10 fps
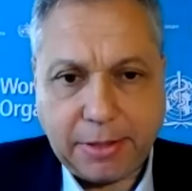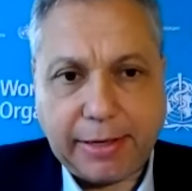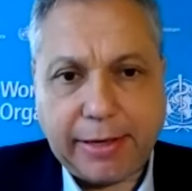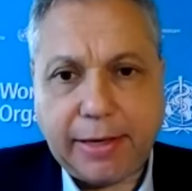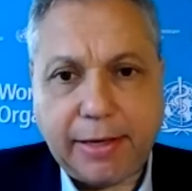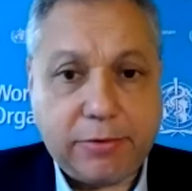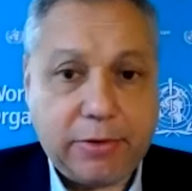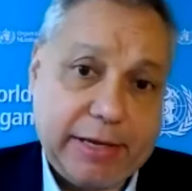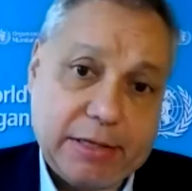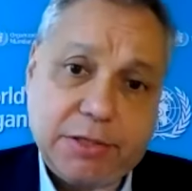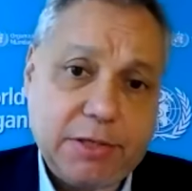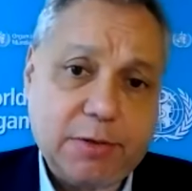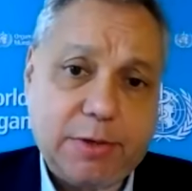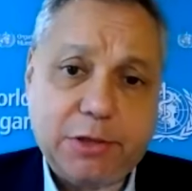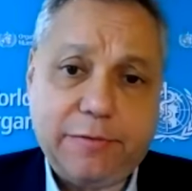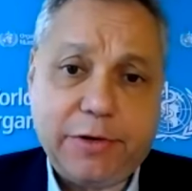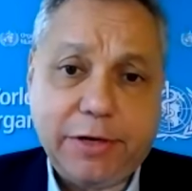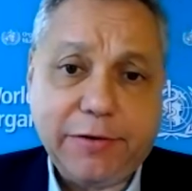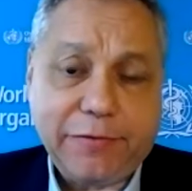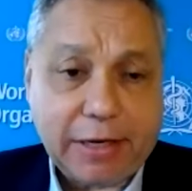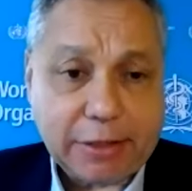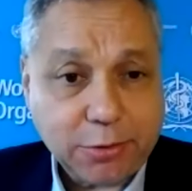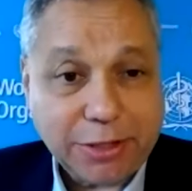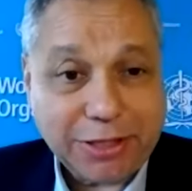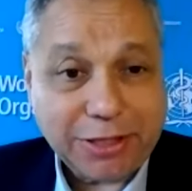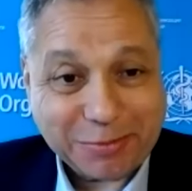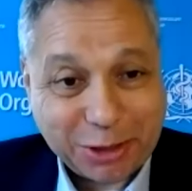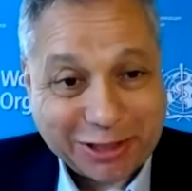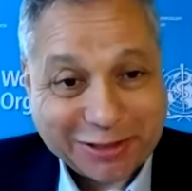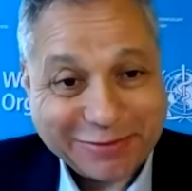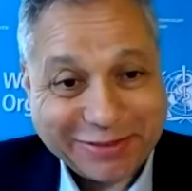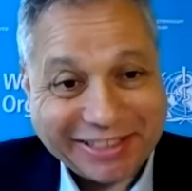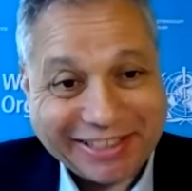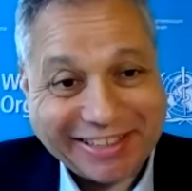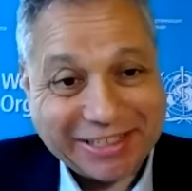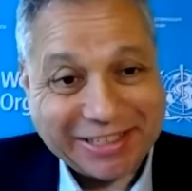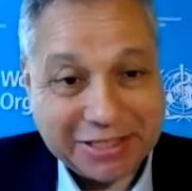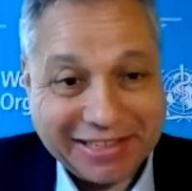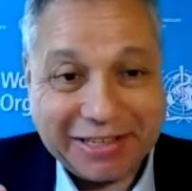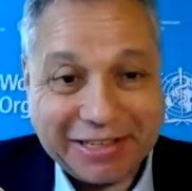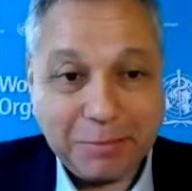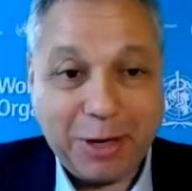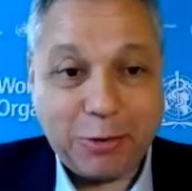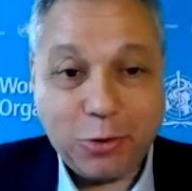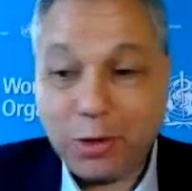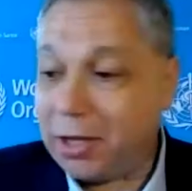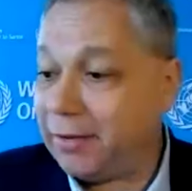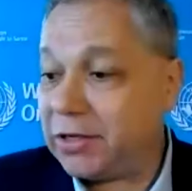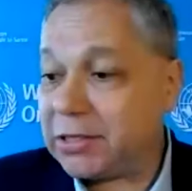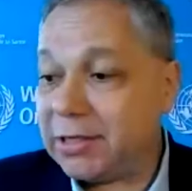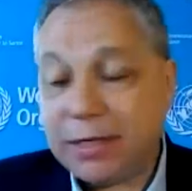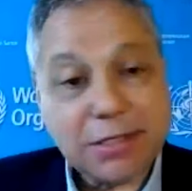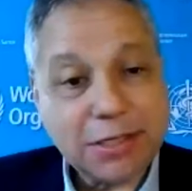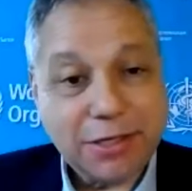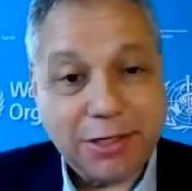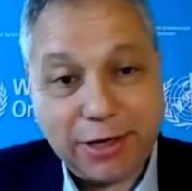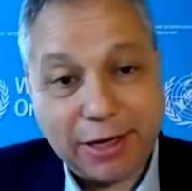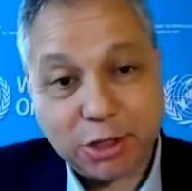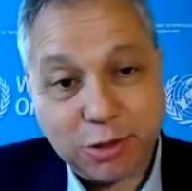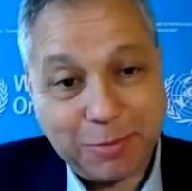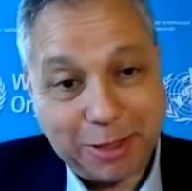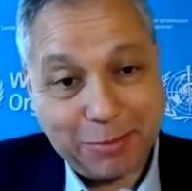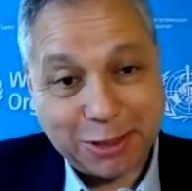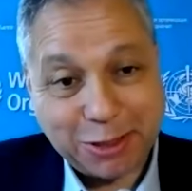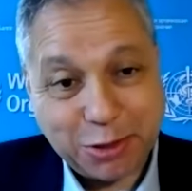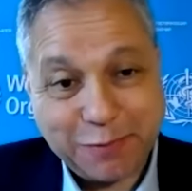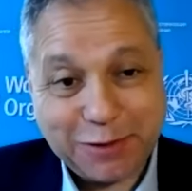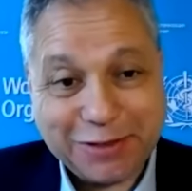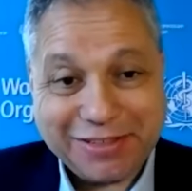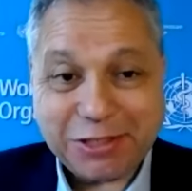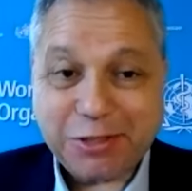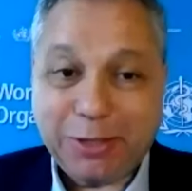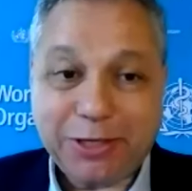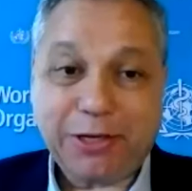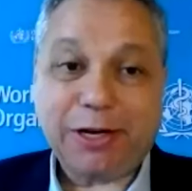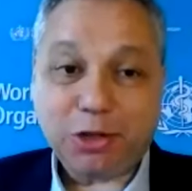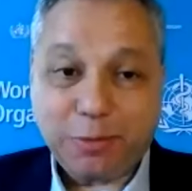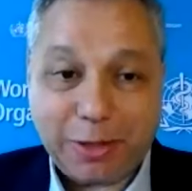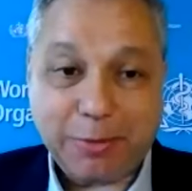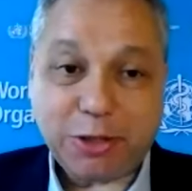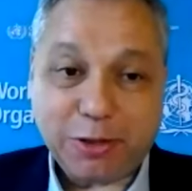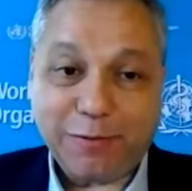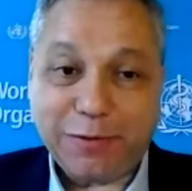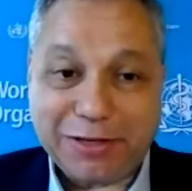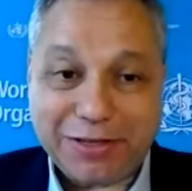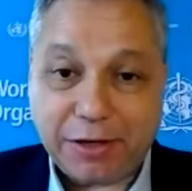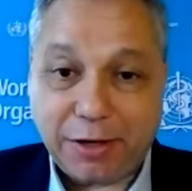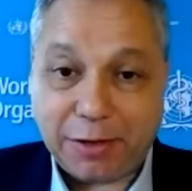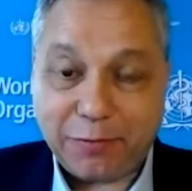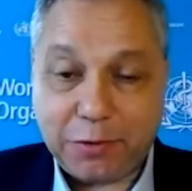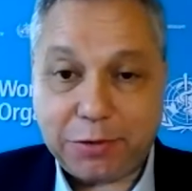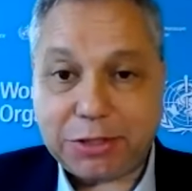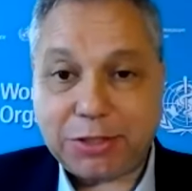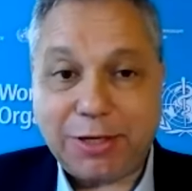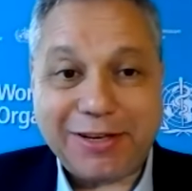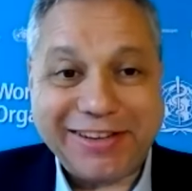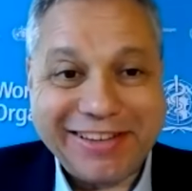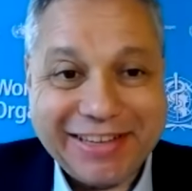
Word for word: to try to answer this question very factually and objectively, because my role, obviously, as an international public servant is to be an international public servant and not focus on